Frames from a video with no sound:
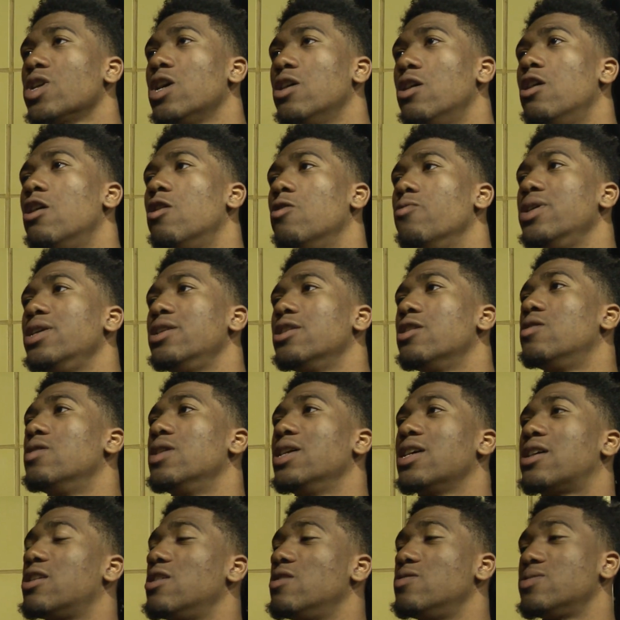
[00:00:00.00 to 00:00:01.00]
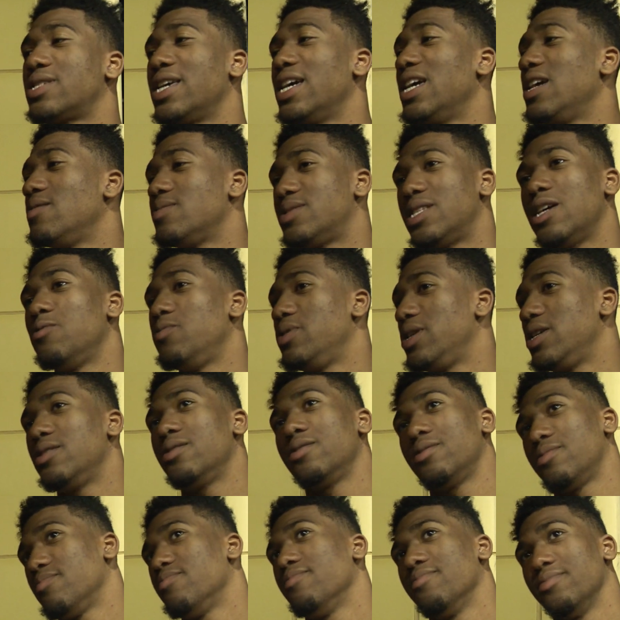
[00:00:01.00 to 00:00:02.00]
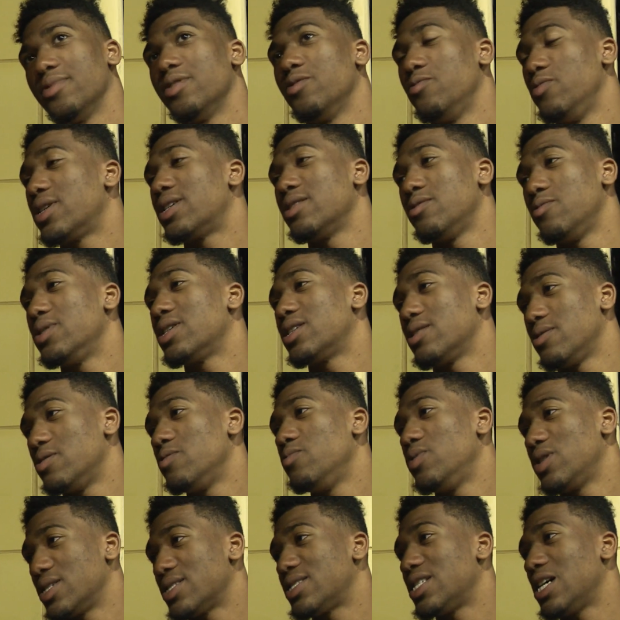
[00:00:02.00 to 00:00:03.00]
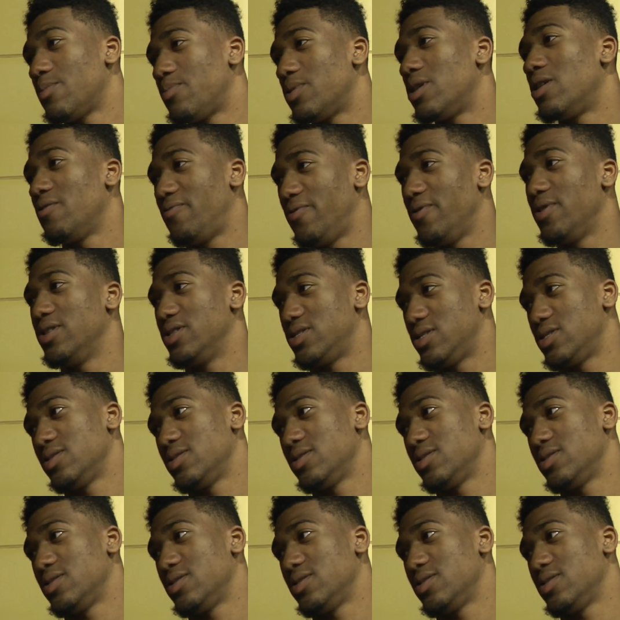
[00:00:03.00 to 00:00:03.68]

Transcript: Oh, we know in close games that we could stop offense.